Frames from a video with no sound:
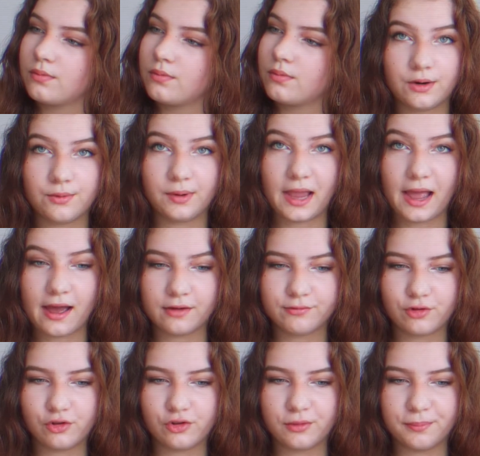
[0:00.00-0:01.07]
Here we
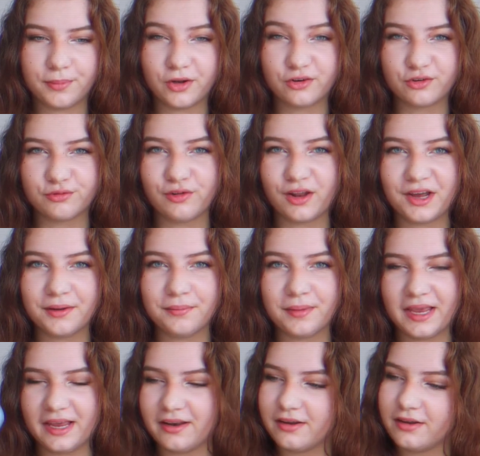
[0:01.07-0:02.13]
have the Butterfly
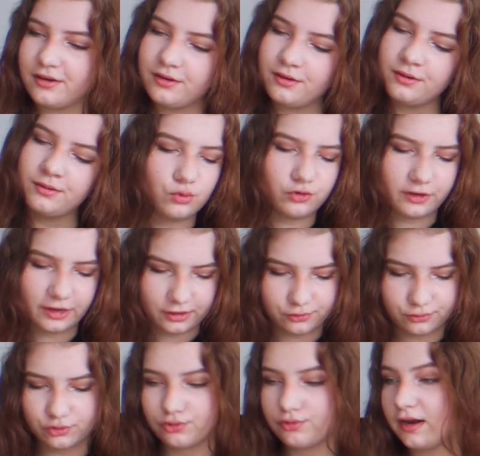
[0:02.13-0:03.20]
Maiden, who stands
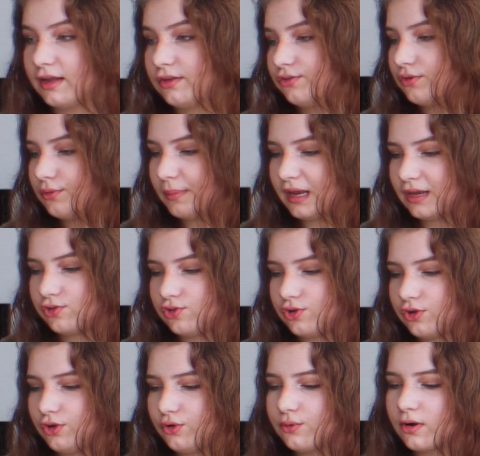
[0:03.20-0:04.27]
for
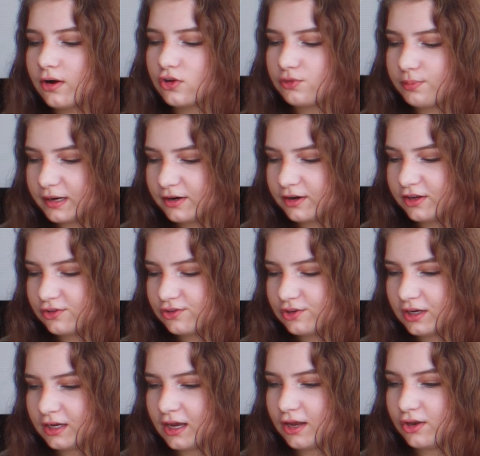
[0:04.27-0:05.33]
transformation. You are
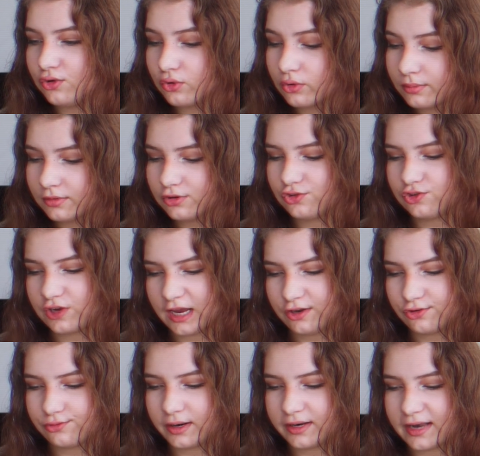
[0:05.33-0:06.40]
experiencing enormous
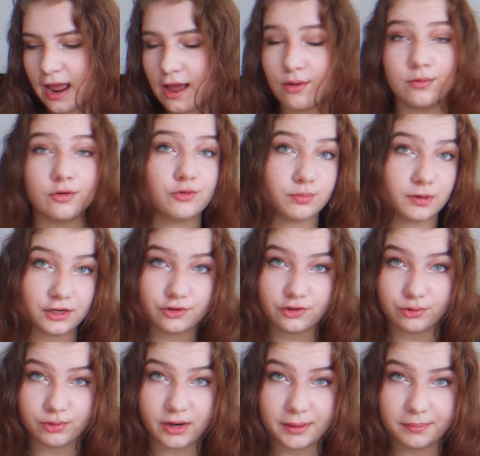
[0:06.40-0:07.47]
change right now, which brings
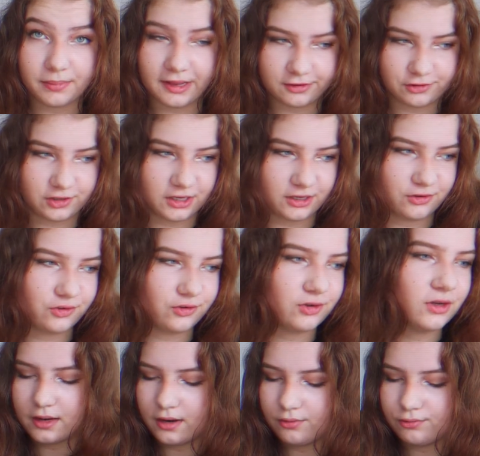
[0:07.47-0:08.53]
great blessings.
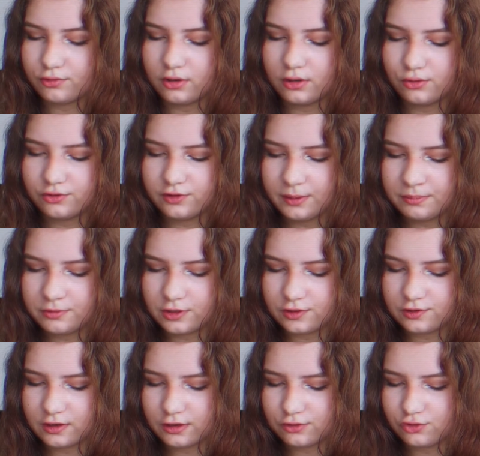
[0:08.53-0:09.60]
And then for the little tips, it
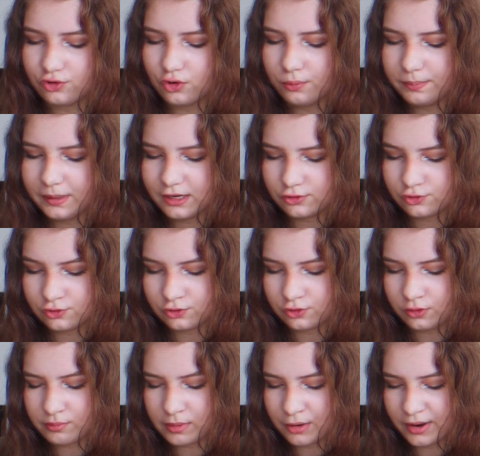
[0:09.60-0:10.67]
says, don't be
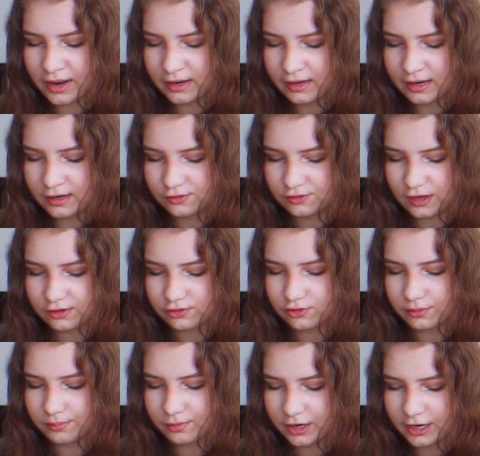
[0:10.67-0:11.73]
concerned about endings as
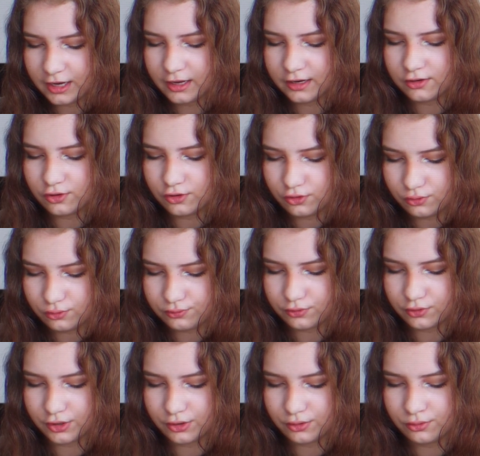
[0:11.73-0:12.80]
they're bringing in the new
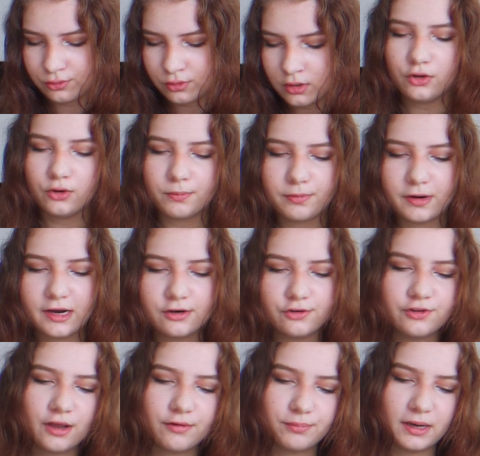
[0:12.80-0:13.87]
for you. Your prayers
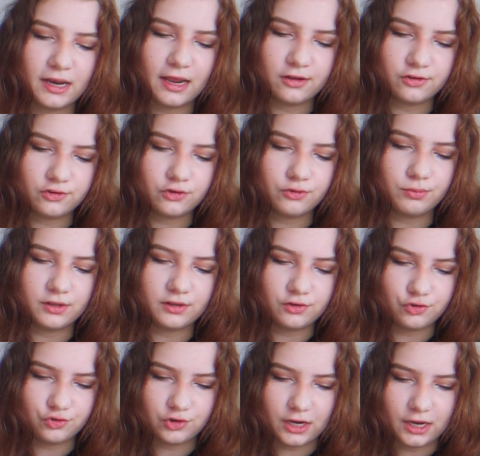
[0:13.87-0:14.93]
have been answered with
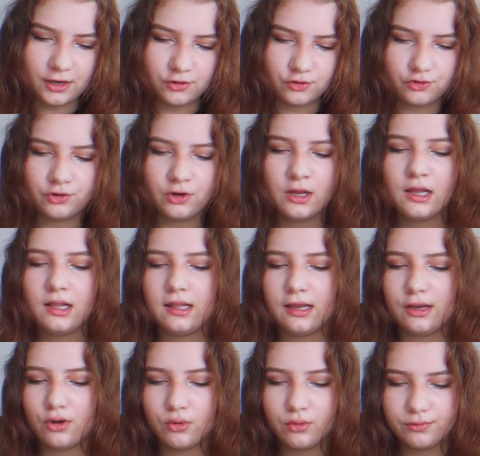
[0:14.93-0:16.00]
this change.
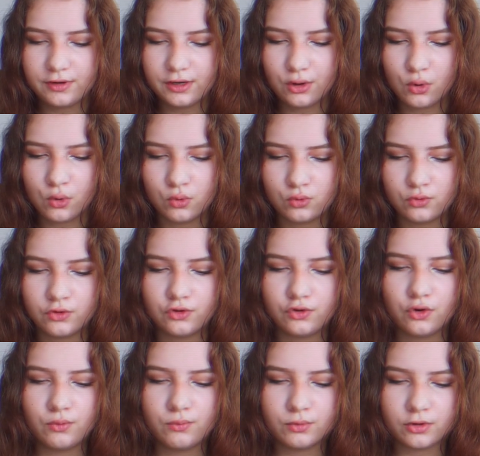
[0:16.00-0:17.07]
Let go of the old.
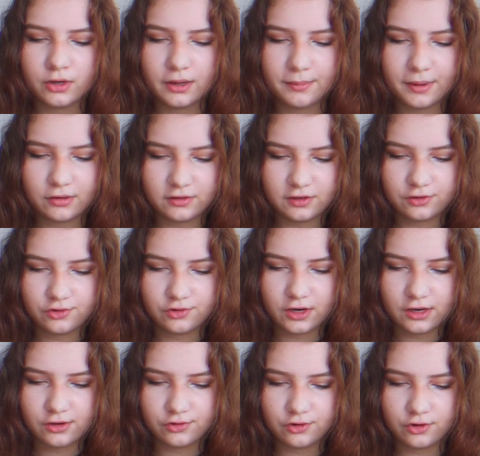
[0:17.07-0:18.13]
Don't worry about these
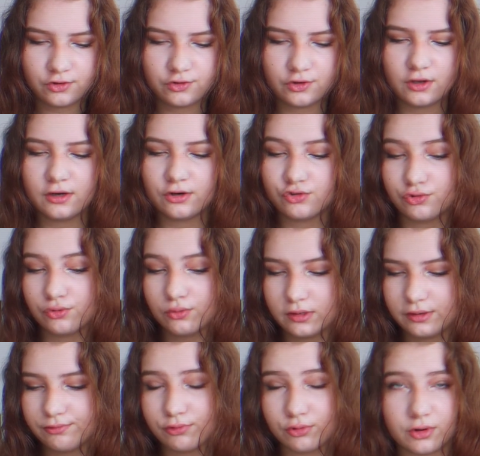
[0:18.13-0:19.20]
changes. They're truly
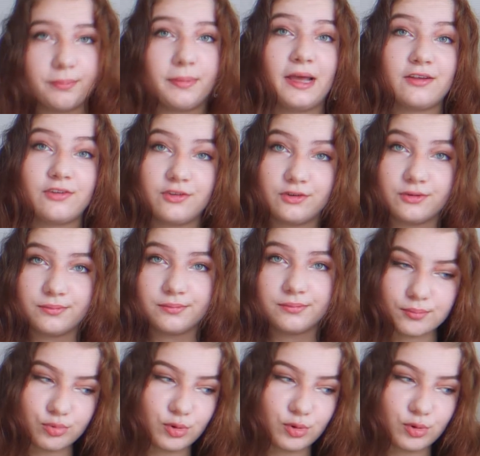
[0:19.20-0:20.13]
for the best.